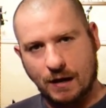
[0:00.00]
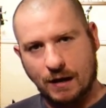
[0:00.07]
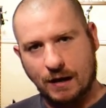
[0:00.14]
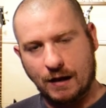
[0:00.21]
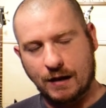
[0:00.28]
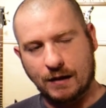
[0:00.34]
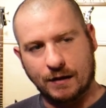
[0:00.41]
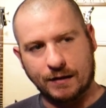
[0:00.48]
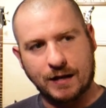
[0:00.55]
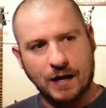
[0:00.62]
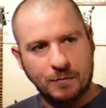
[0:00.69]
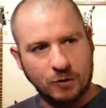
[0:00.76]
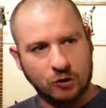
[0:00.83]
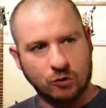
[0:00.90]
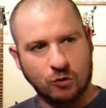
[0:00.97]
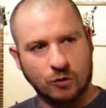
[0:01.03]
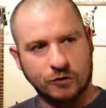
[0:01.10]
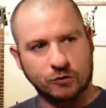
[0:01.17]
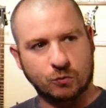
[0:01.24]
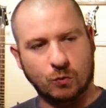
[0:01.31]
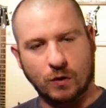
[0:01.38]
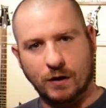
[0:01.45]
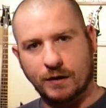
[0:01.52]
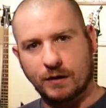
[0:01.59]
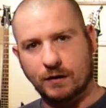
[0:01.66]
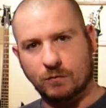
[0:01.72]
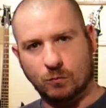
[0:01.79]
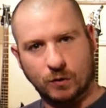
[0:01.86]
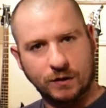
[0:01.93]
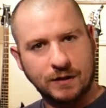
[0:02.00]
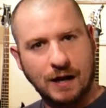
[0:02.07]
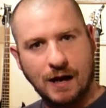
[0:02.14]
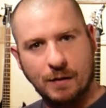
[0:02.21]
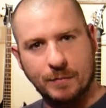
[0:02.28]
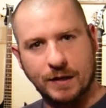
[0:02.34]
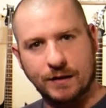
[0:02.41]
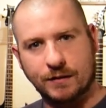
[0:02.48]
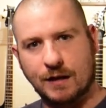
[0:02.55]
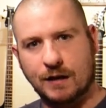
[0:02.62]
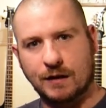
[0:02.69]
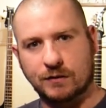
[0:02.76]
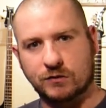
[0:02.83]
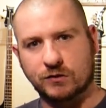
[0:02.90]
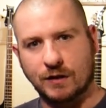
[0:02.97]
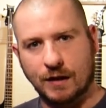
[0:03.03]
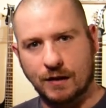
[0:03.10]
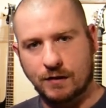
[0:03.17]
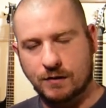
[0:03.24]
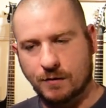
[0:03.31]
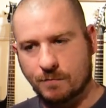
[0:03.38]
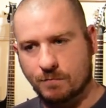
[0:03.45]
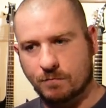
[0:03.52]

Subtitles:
and I came across one comment that had said,